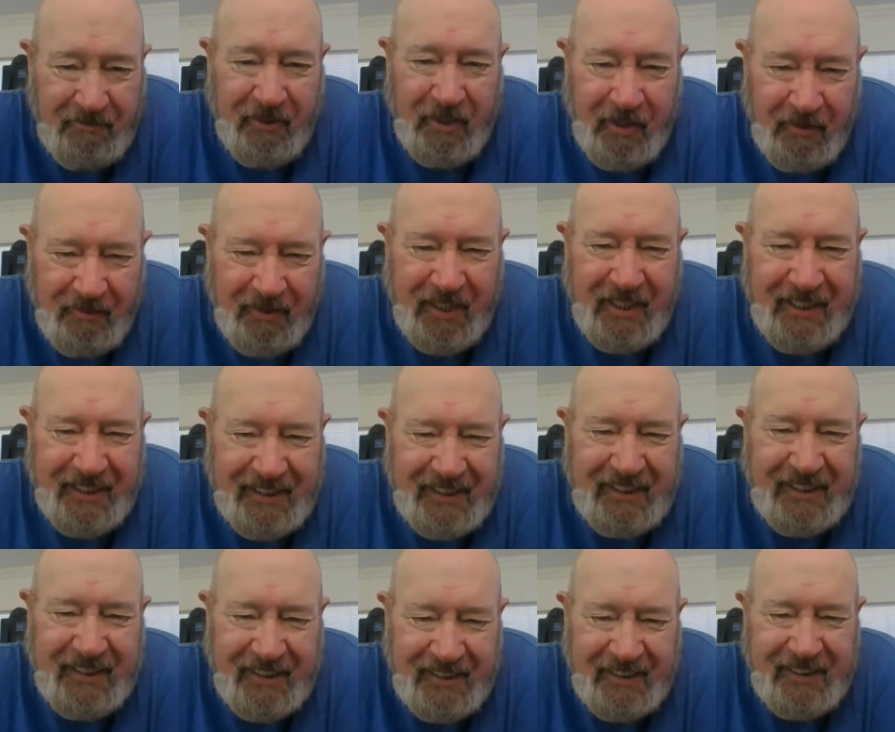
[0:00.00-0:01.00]
from, isn't it?
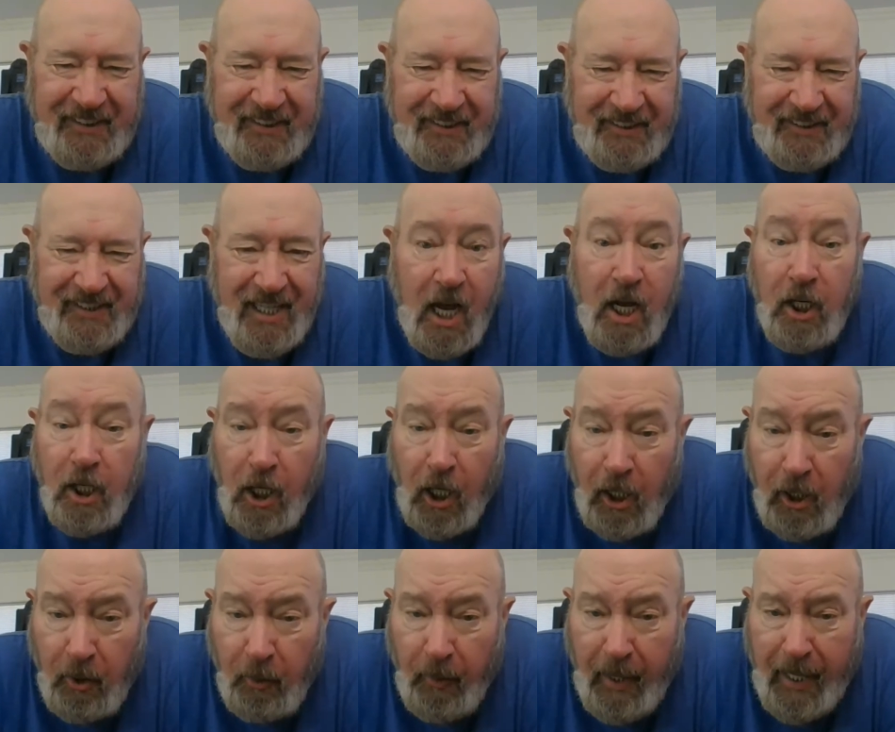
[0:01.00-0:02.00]

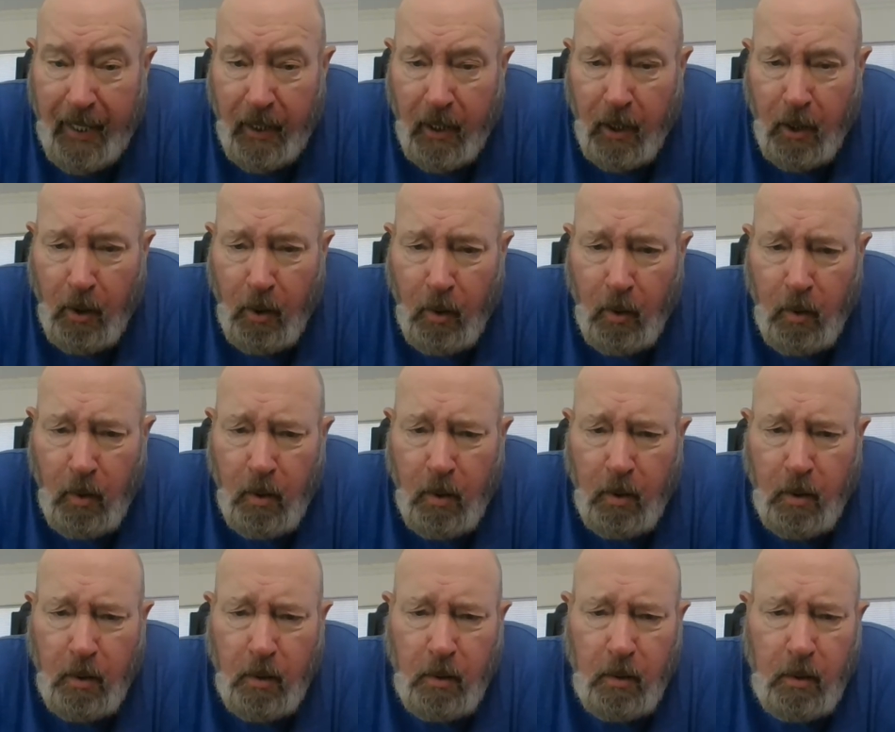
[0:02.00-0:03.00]
Colorado.
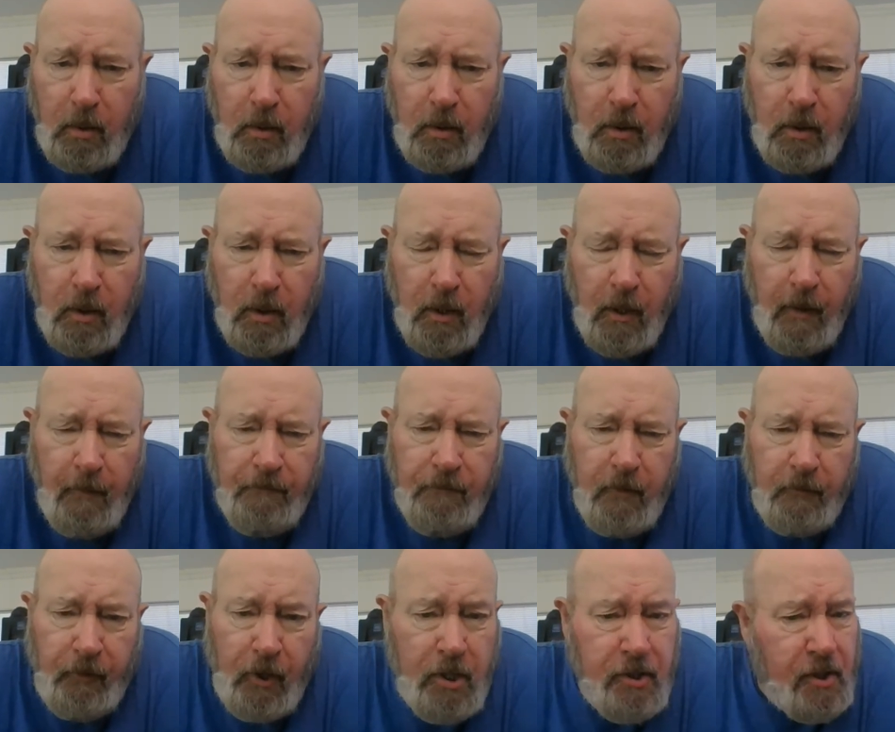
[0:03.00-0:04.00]

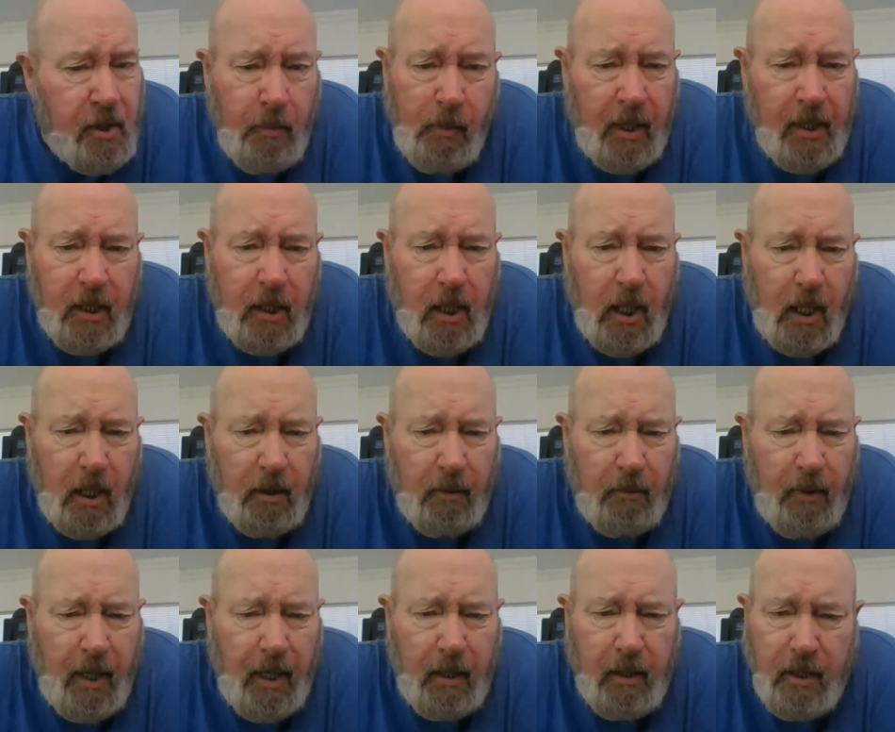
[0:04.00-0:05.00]
The first they went to
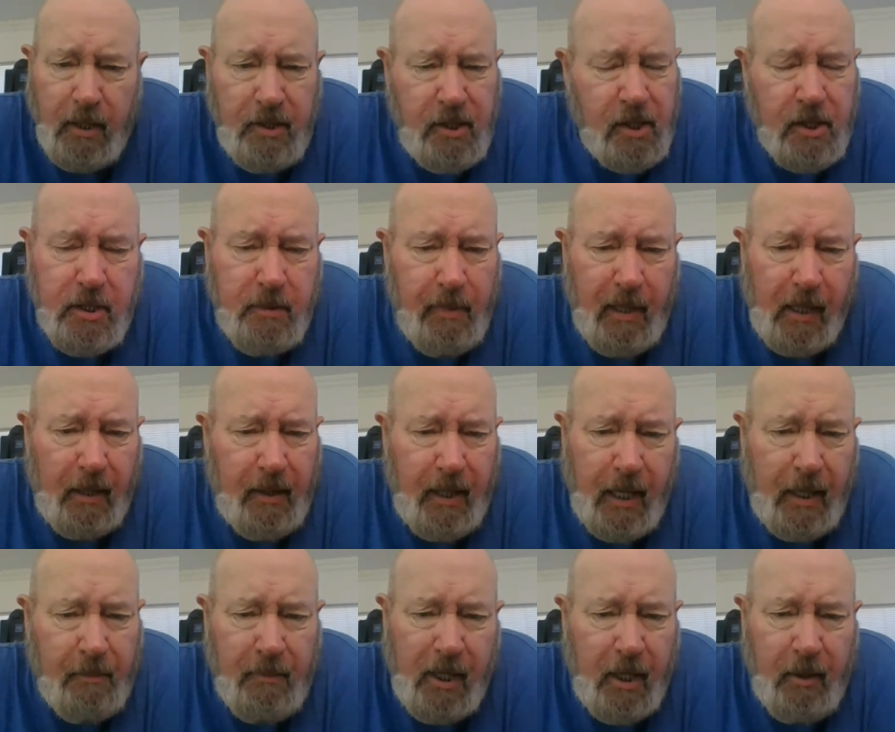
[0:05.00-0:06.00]
Colorado and just about
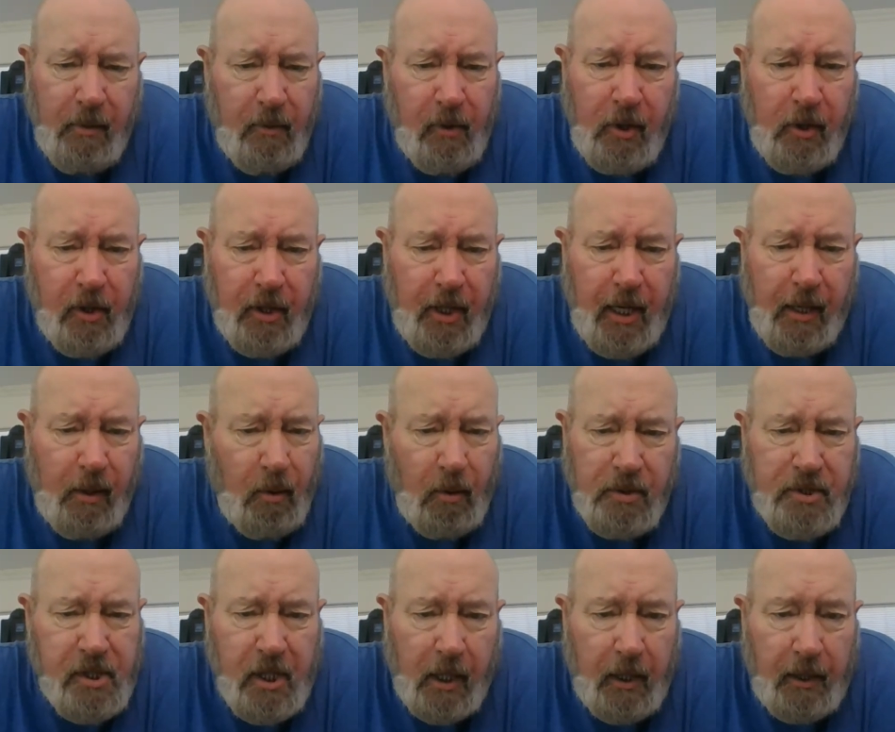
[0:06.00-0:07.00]
damn near it run that whole
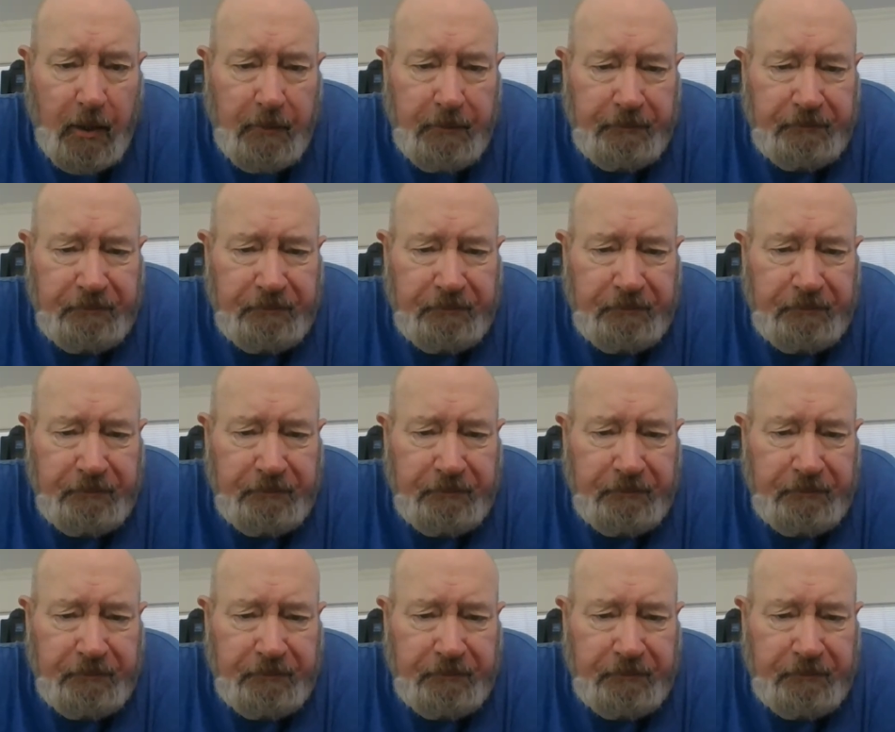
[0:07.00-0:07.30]
state.